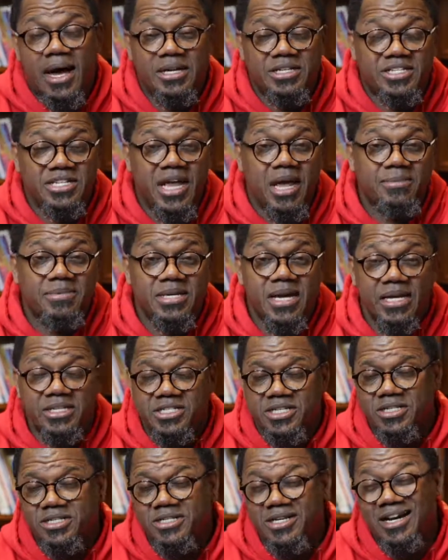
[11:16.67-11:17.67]
James
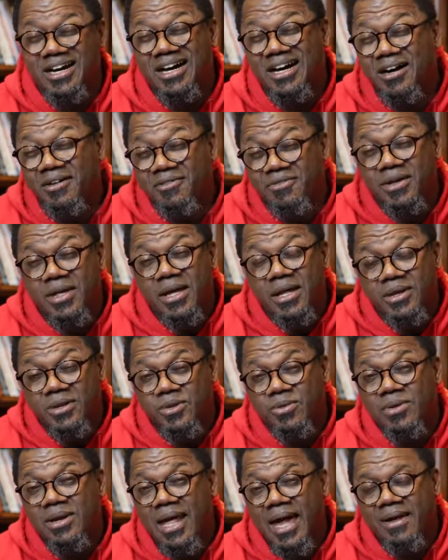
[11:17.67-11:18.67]
Hutchins of
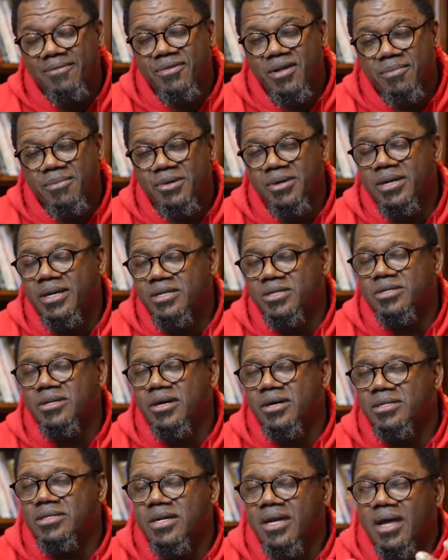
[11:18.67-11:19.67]
New Life Community
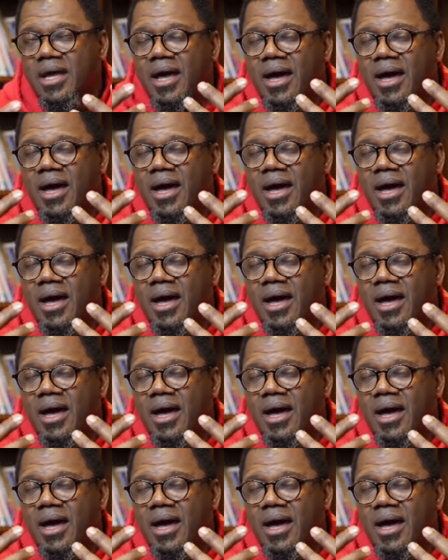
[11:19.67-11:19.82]
Church,